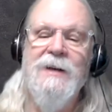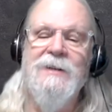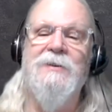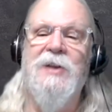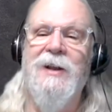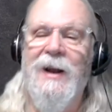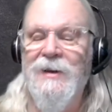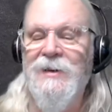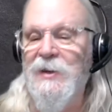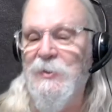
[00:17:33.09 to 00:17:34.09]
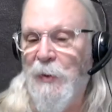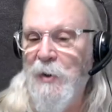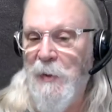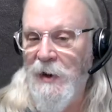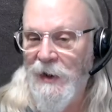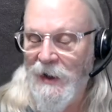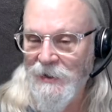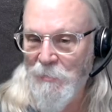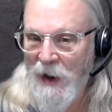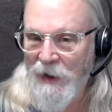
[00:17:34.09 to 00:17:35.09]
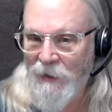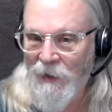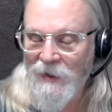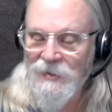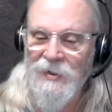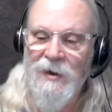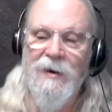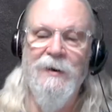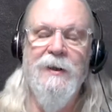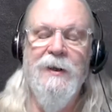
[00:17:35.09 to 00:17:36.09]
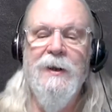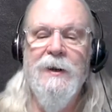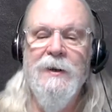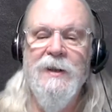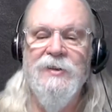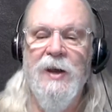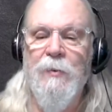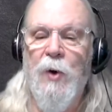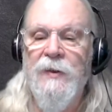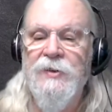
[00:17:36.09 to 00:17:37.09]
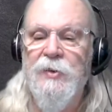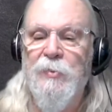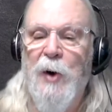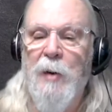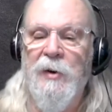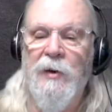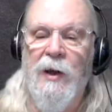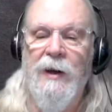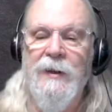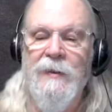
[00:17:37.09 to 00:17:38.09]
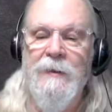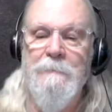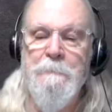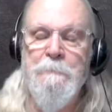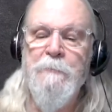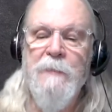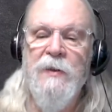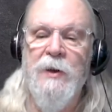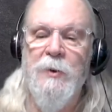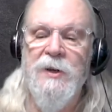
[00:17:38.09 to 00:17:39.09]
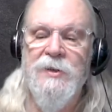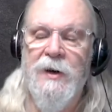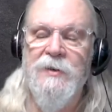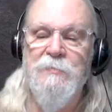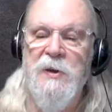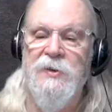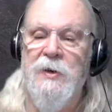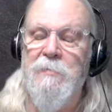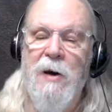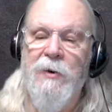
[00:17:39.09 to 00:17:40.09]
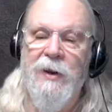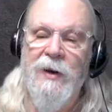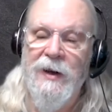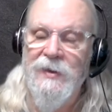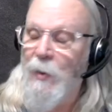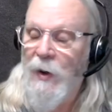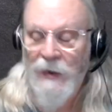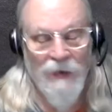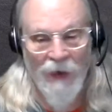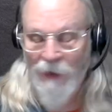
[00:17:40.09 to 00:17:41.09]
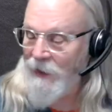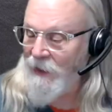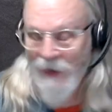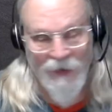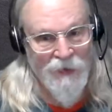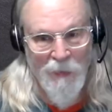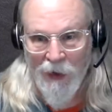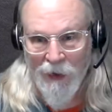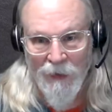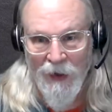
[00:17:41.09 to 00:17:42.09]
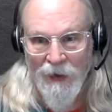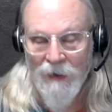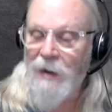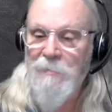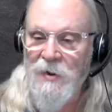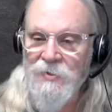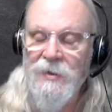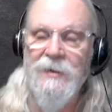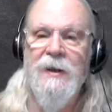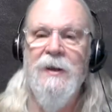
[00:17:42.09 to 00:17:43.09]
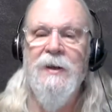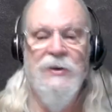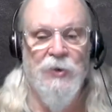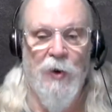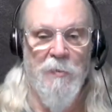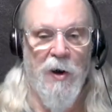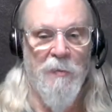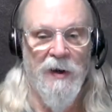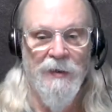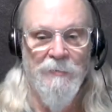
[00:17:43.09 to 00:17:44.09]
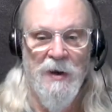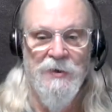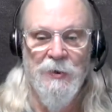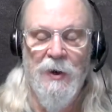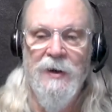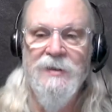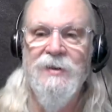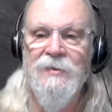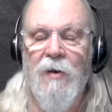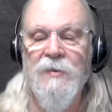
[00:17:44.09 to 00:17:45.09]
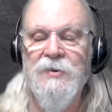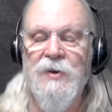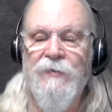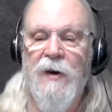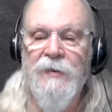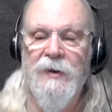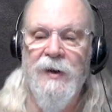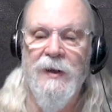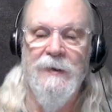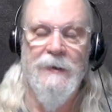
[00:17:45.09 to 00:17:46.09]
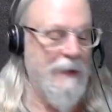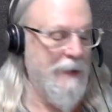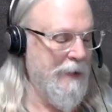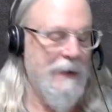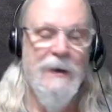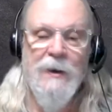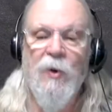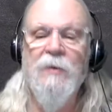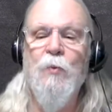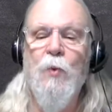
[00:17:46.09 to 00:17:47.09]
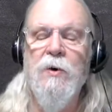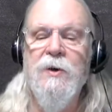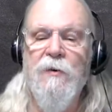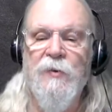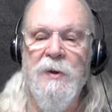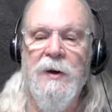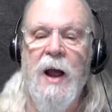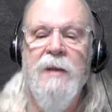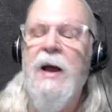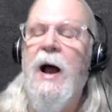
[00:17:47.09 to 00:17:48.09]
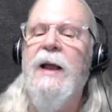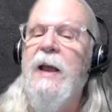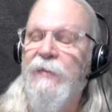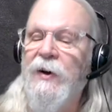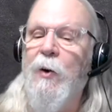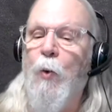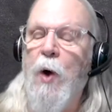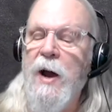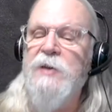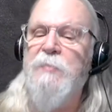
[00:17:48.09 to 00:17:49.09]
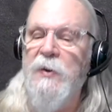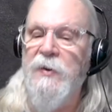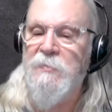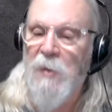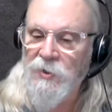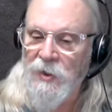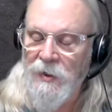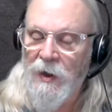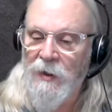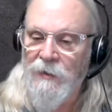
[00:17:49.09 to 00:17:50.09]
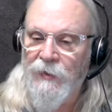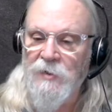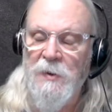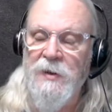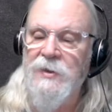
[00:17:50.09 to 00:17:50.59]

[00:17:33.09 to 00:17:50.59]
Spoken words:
Just thinking I could take spray paint and actually paint across the yard and say, well, this is the property line. And then when he starts pissing and moaning, I can say, wait, here's the marker right here. I measured it, show him all my drawings and all the stuff off the internet. And we'll go from there. I can't figure out why he's putting this mulch in the yard in the first place.